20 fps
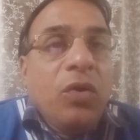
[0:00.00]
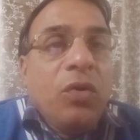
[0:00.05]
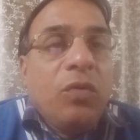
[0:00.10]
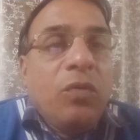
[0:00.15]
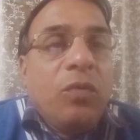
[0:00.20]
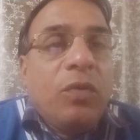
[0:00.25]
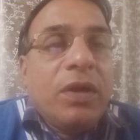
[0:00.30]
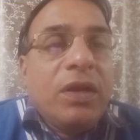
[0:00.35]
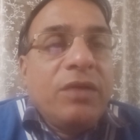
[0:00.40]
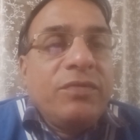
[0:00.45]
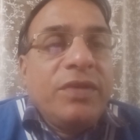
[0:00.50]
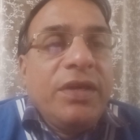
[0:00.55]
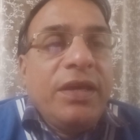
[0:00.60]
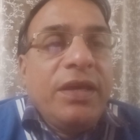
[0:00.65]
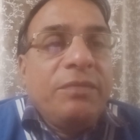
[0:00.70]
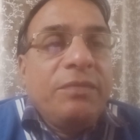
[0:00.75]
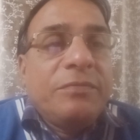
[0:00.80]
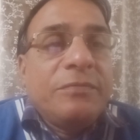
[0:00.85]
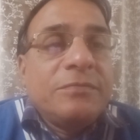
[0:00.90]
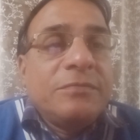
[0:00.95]
One of
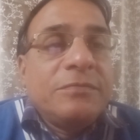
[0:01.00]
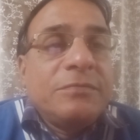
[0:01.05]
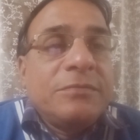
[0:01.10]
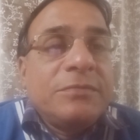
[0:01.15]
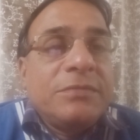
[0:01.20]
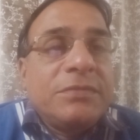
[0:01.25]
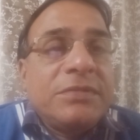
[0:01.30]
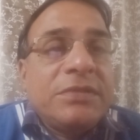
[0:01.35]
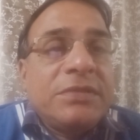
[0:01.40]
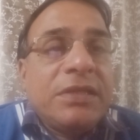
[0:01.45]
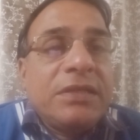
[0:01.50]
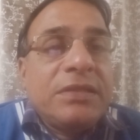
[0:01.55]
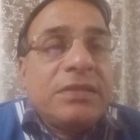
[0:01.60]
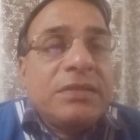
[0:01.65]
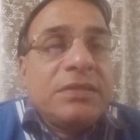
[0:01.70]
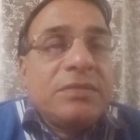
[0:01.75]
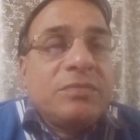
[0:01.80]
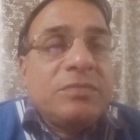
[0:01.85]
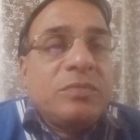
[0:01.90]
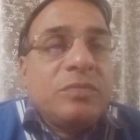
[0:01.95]
the
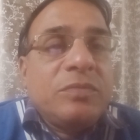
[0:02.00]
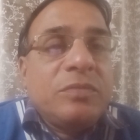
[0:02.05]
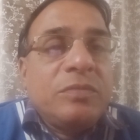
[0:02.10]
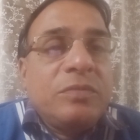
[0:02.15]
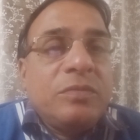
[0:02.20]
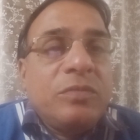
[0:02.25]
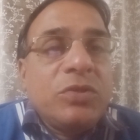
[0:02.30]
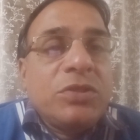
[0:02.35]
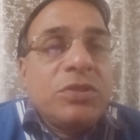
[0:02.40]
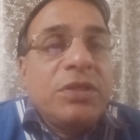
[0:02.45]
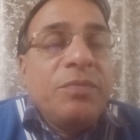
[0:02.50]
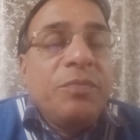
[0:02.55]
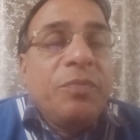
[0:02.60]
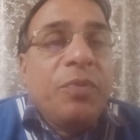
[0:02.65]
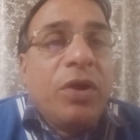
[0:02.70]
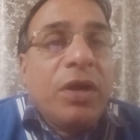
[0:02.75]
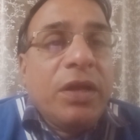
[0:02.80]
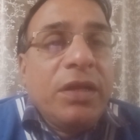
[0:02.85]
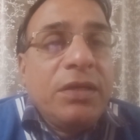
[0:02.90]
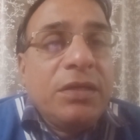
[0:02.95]
most
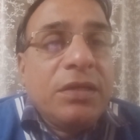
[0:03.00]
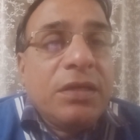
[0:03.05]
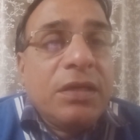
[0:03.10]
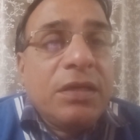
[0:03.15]
important